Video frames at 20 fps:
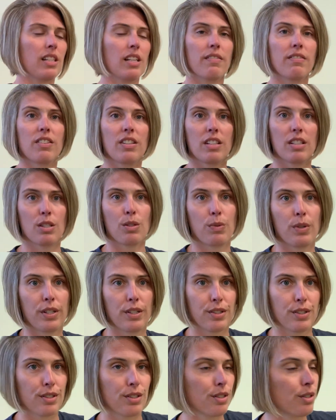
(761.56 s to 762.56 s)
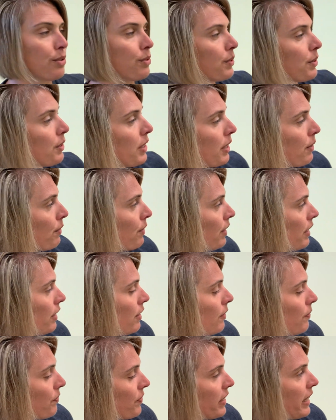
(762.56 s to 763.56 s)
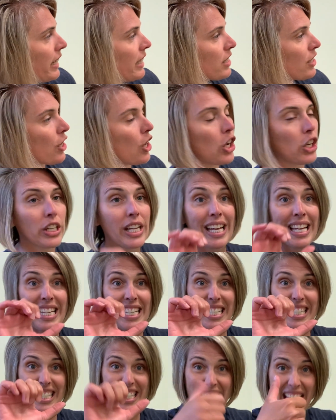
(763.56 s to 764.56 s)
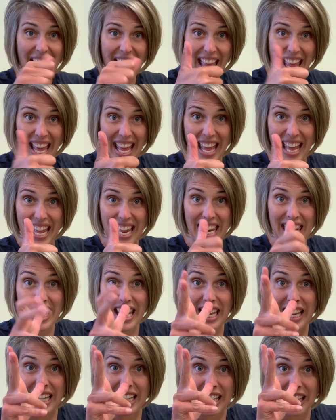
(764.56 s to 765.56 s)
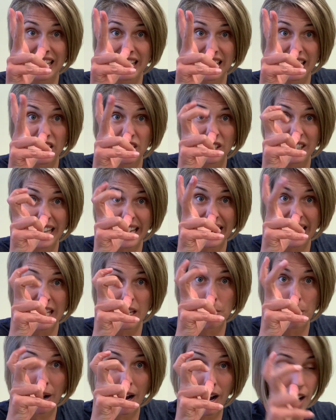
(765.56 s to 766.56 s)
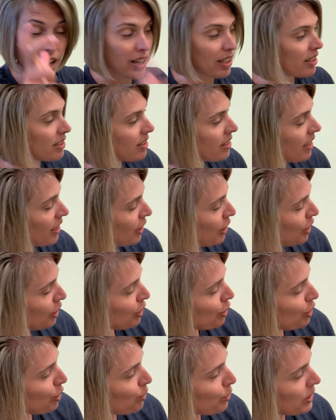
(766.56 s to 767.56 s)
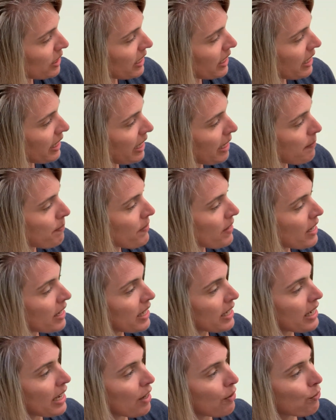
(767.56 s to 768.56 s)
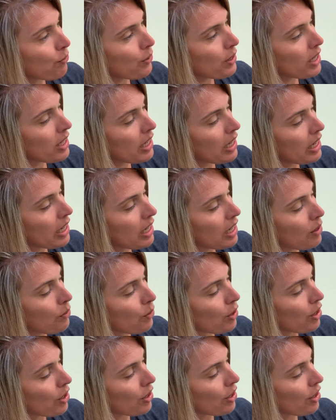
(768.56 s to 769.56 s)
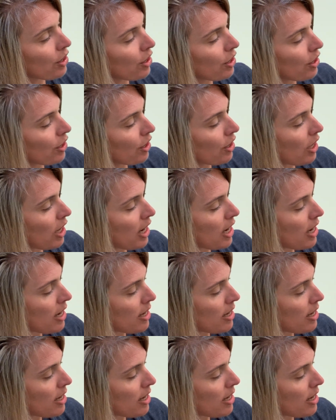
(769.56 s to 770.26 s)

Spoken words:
loved this one also when they were little. It's called 10 Little Ladybugs. Do you see them? Now, if you were